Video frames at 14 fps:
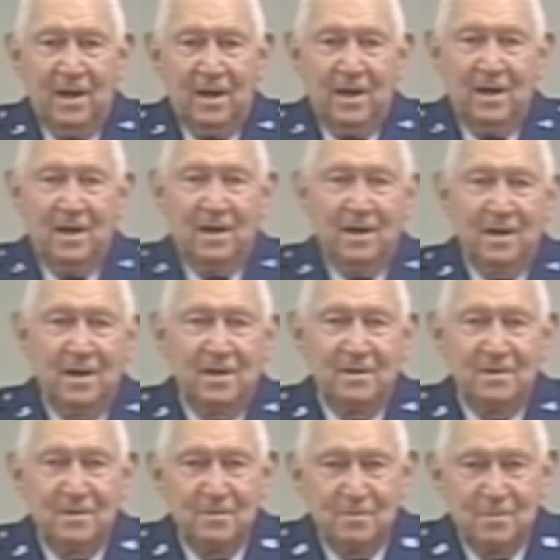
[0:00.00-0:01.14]
And
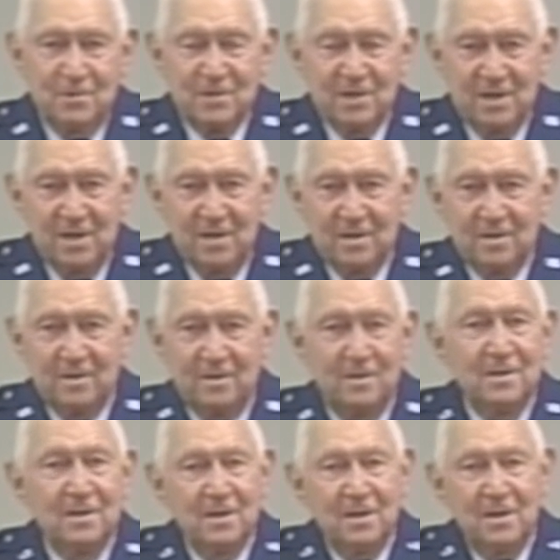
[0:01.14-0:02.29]
they proceeded to
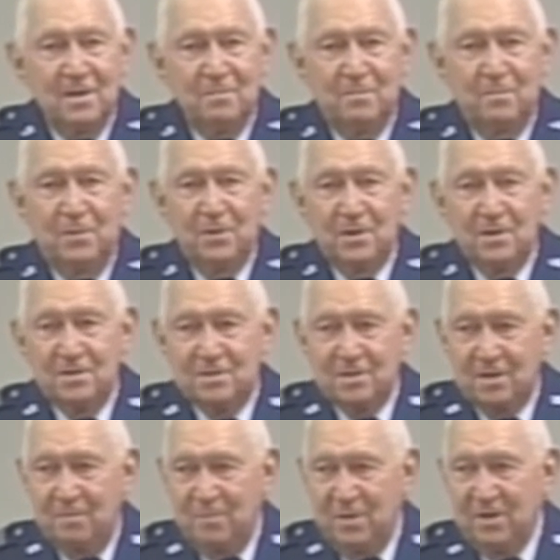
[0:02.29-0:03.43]
put us
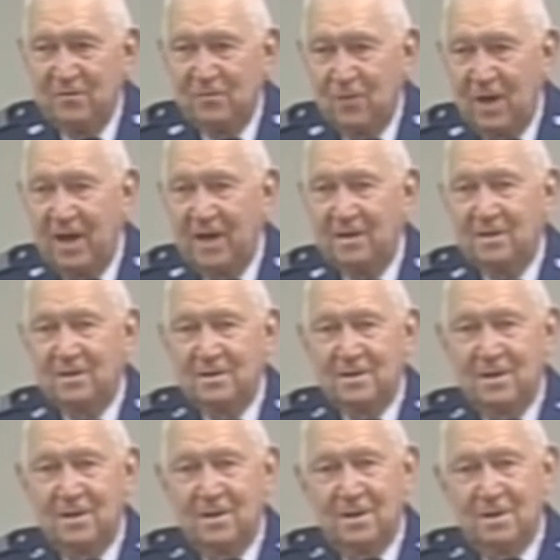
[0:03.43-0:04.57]
in a bivouac
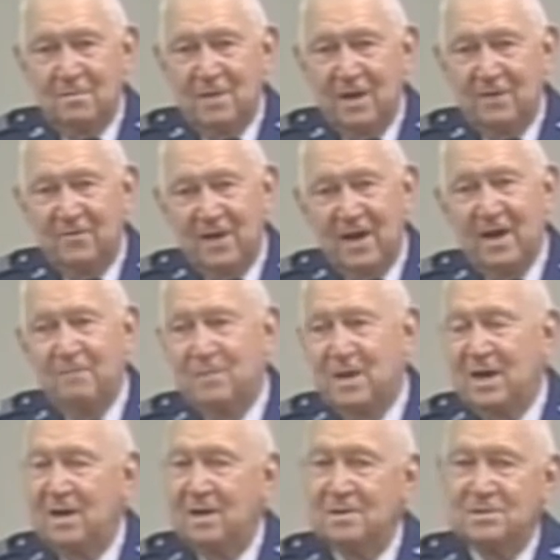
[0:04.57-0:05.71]
about five
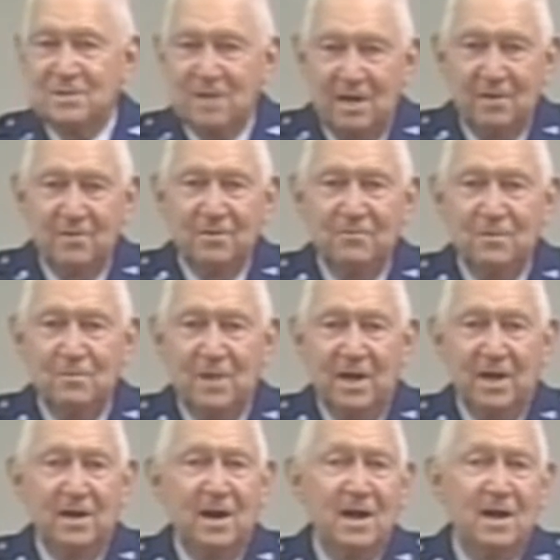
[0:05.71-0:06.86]
miles south of the
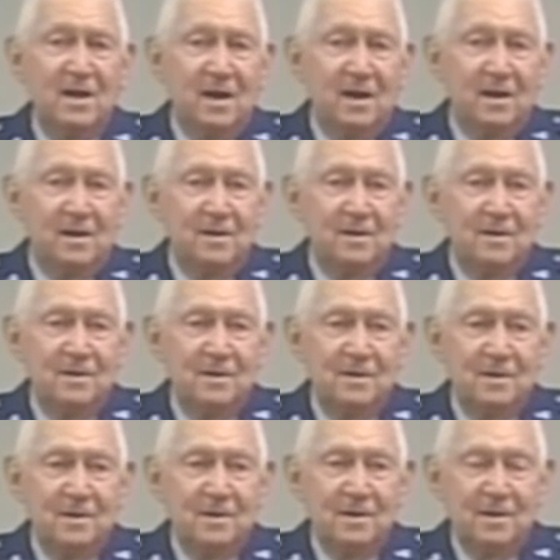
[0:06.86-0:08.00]
main line.
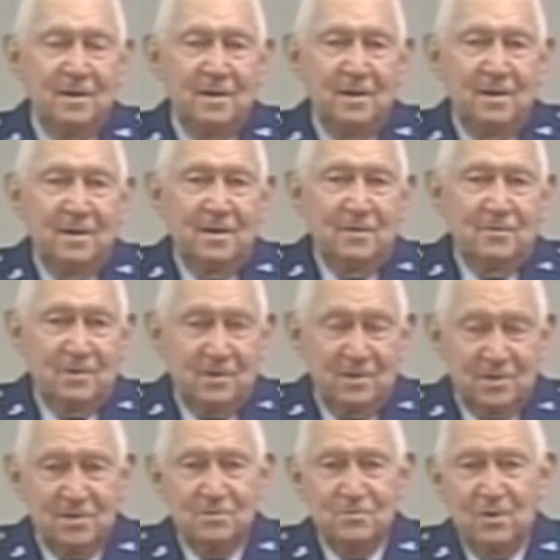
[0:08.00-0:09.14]
Well,
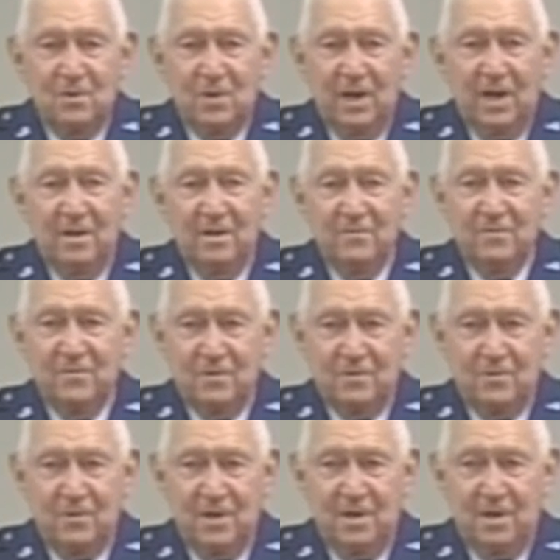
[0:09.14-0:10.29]
this is where we had infantry
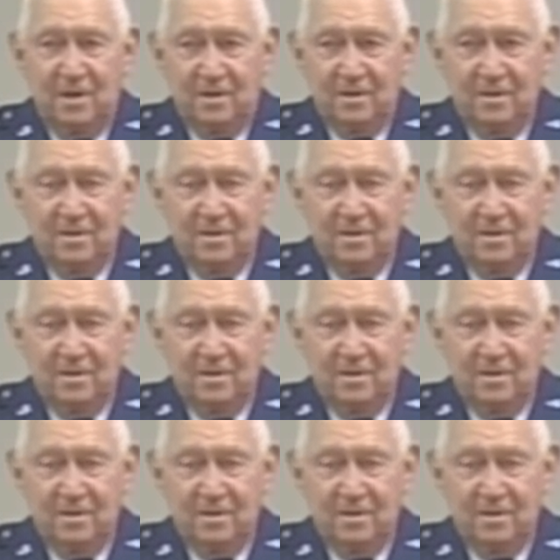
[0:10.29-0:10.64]
training.